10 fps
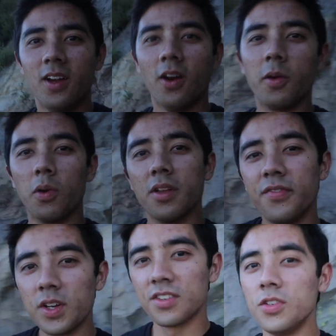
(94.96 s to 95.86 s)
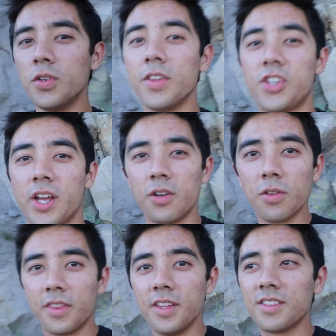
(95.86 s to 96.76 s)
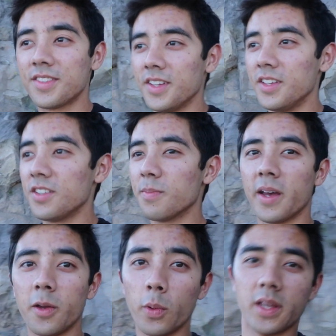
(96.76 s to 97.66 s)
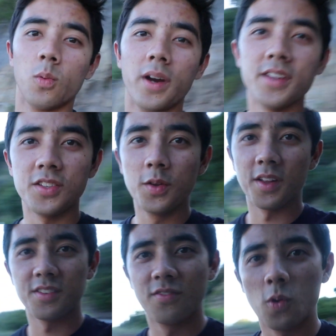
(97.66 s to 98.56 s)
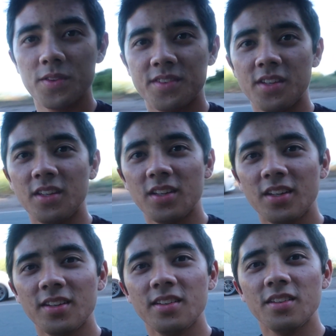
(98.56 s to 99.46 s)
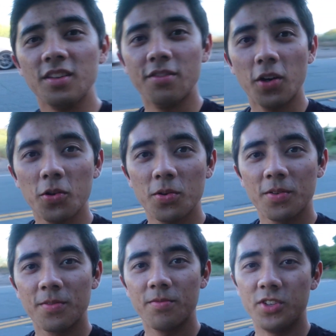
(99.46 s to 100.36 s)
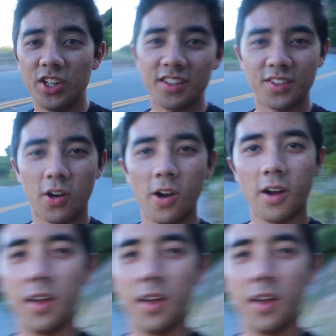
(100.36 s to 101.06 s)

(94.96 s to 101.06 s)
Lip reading: Alright, well, if you guys are new to the channel, this is my Wicked White 2014 Evo GSR.